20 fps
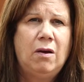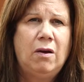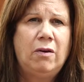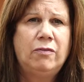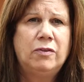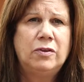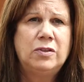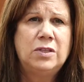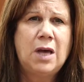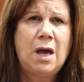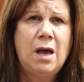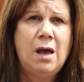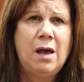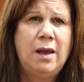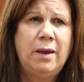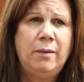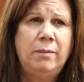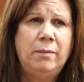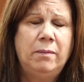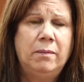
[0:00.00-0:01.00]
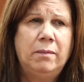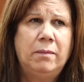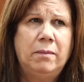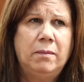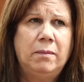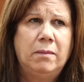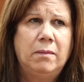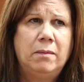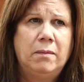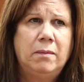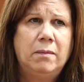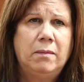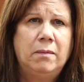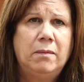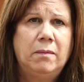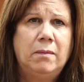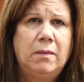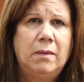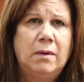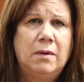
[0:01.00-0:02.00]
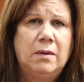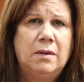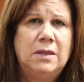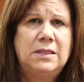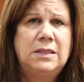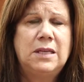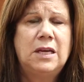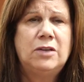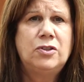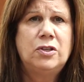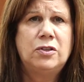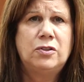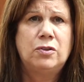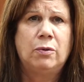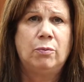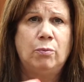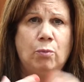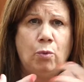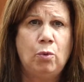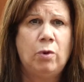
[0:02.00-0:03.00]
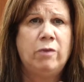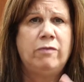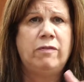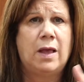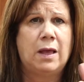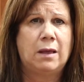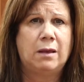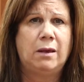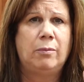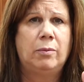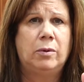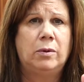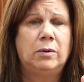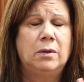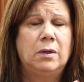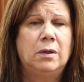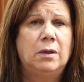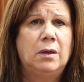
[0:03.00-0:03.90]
over time, the sessions are more valuable.